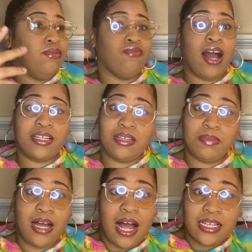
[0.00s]
rock
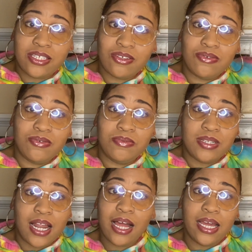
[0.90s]
them
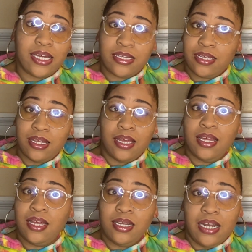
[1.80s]
costumes. Like,
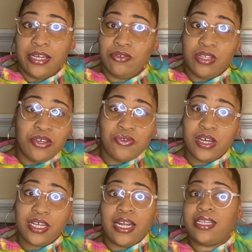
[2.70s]
like you think you
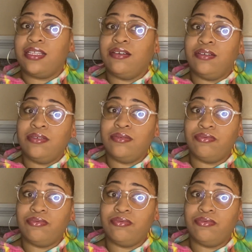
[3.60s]
looking at the